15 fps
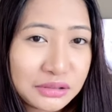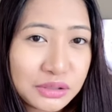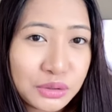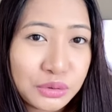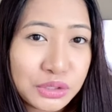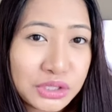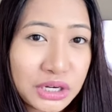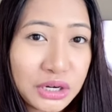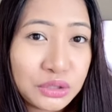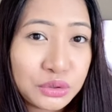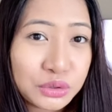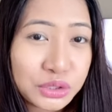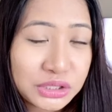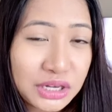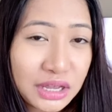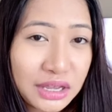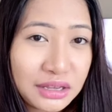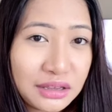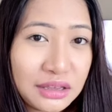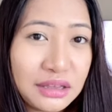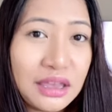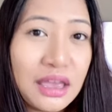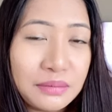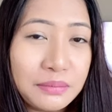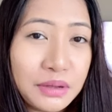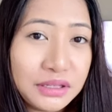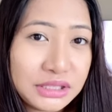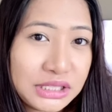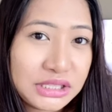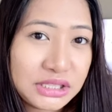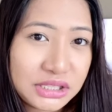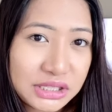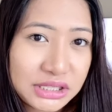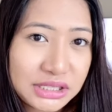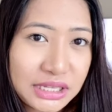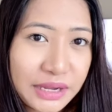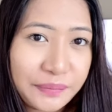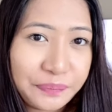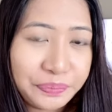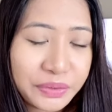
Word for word: so Skjærtorsdag, Monday, Thursday.